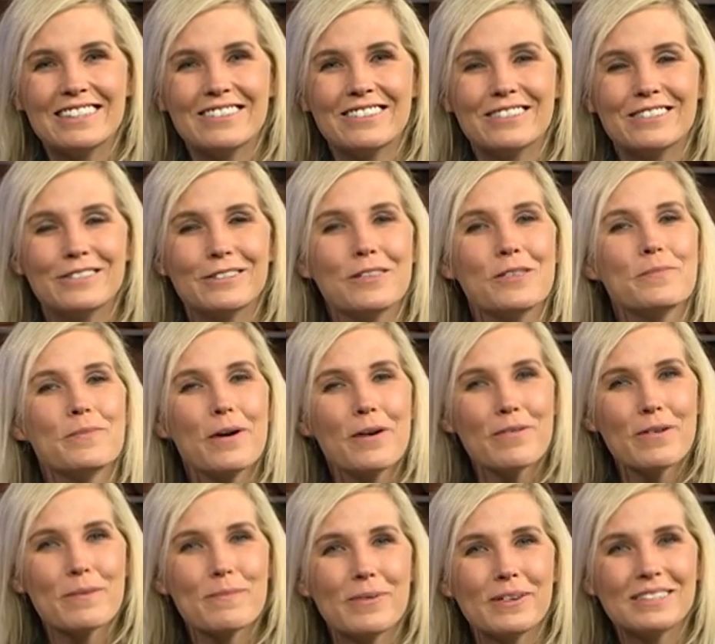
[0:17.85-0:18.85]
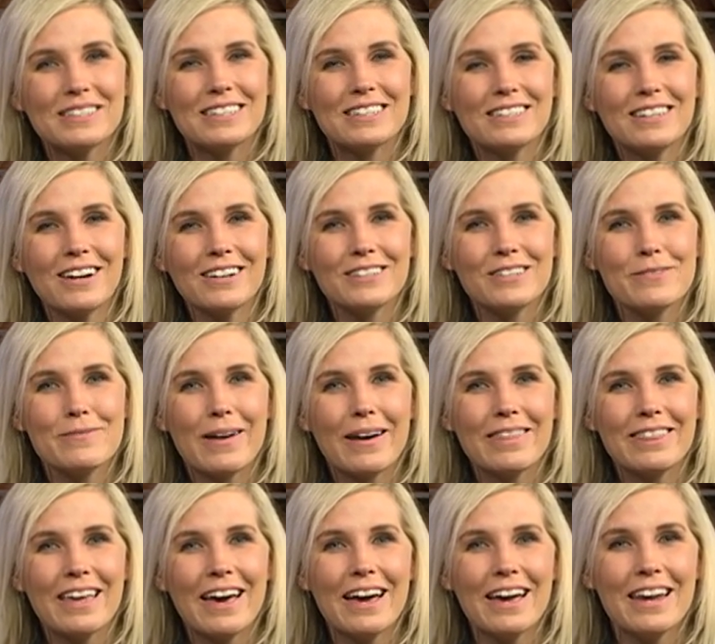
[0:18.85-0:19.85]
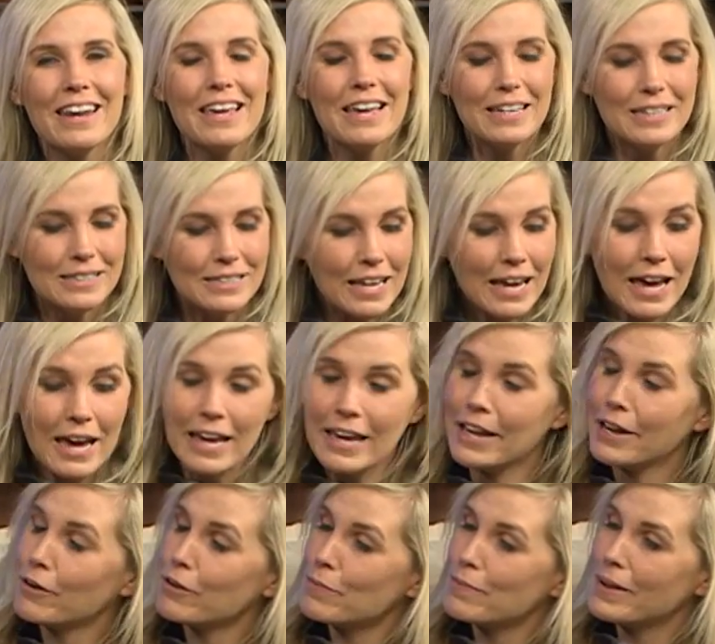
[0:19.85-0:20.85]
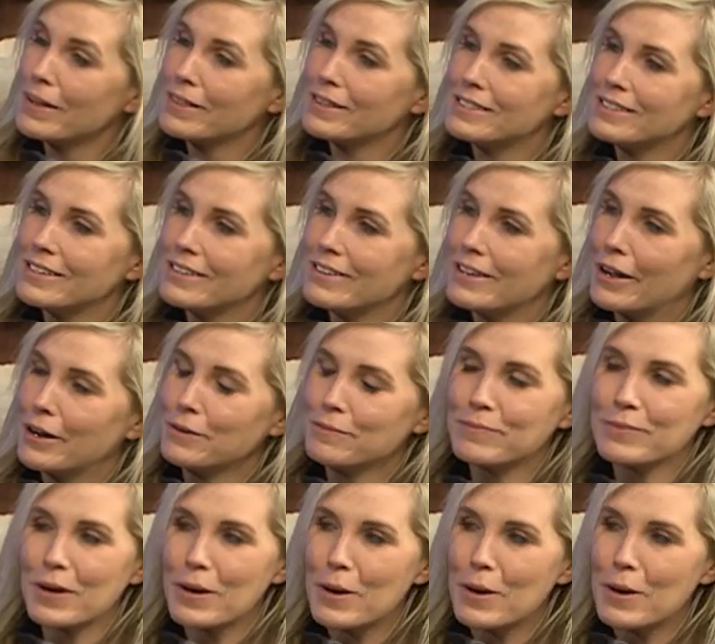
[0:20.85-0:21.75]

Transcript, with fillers: And so the perfect person to talk to you about that is here with me in the studio,